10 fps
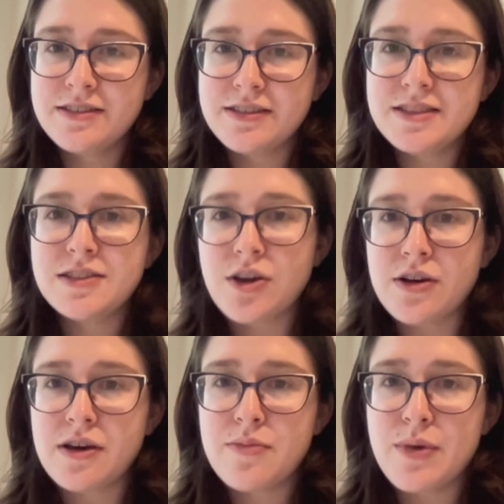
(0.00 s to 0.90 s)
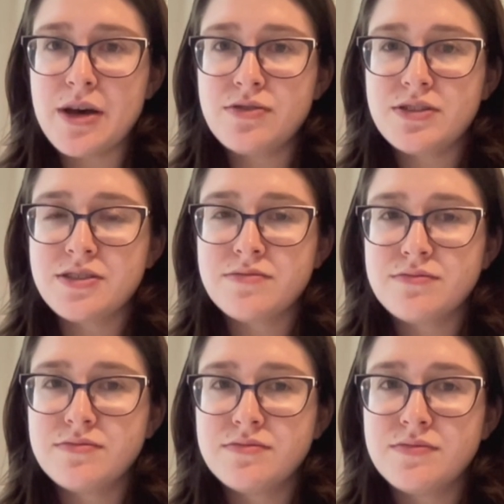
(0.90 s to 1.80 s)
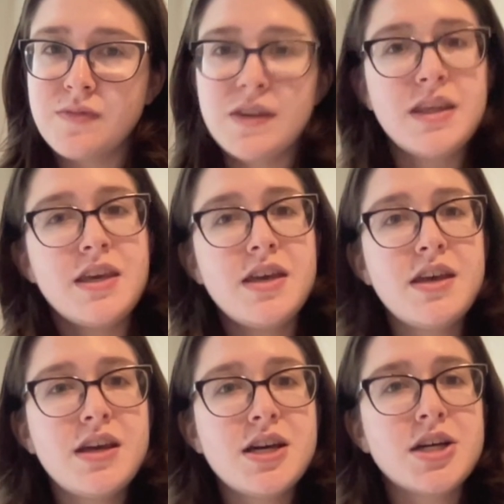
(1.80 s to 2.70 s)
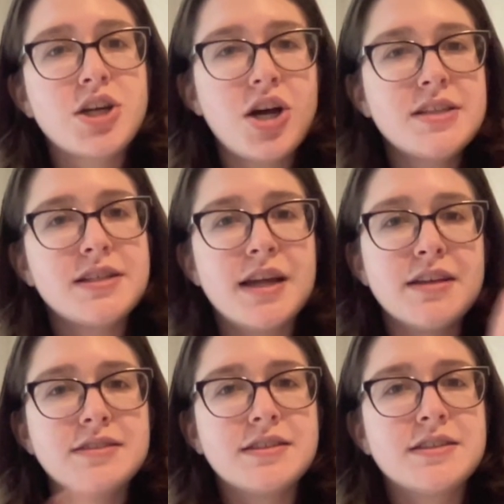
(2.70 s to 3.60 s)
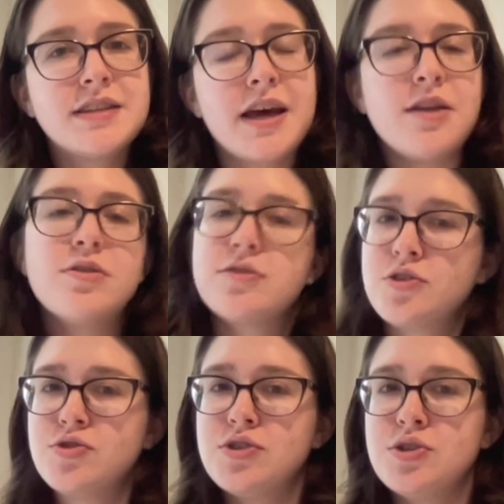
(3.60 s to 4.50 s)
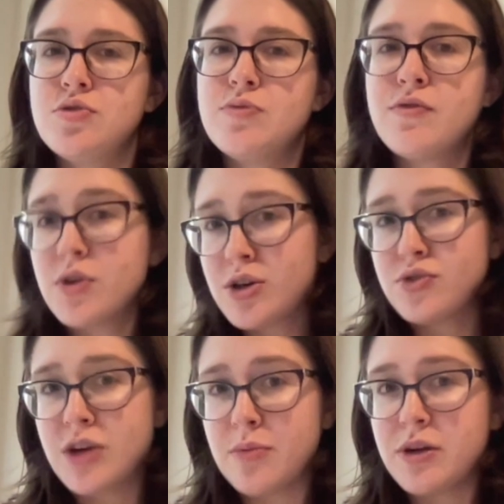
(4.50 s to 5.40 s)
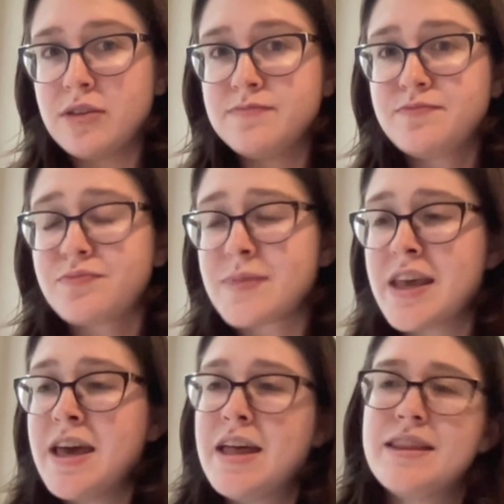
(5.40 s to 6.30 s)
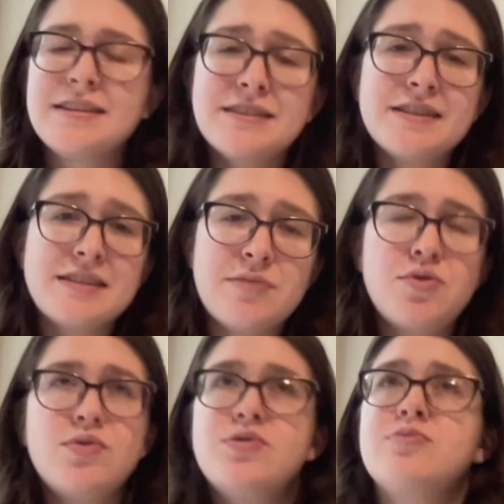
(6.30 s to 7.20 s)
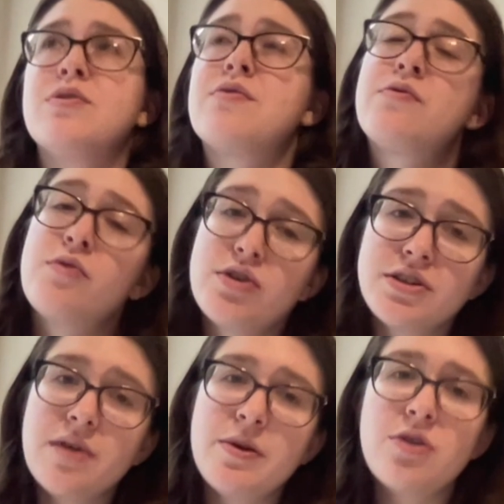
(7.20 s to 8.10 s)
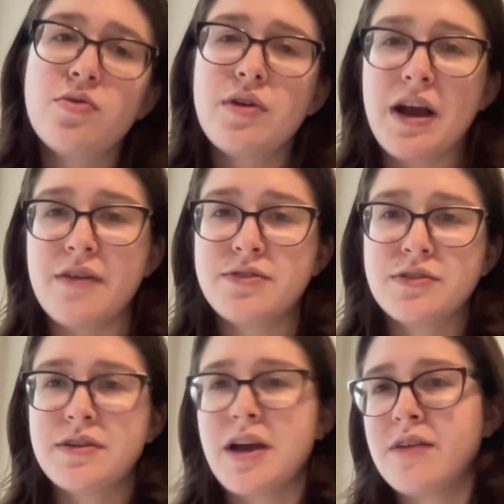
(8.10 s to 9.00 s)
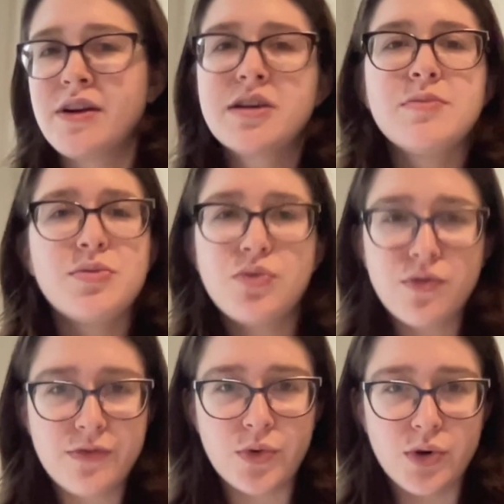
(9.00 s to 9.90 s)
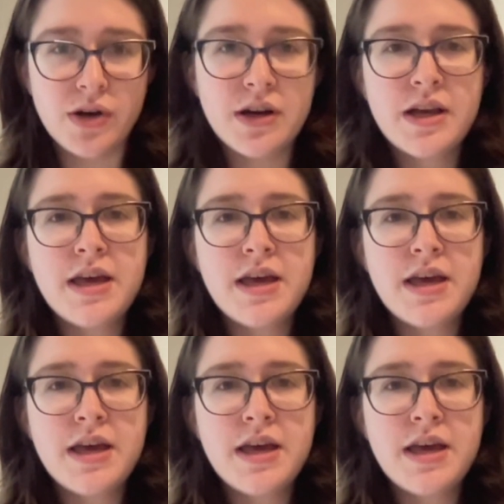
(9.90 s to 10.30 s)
let's talk about the cost analysis that you should do before you go shopping. This is a step you can do before shopping or after. I recommend before.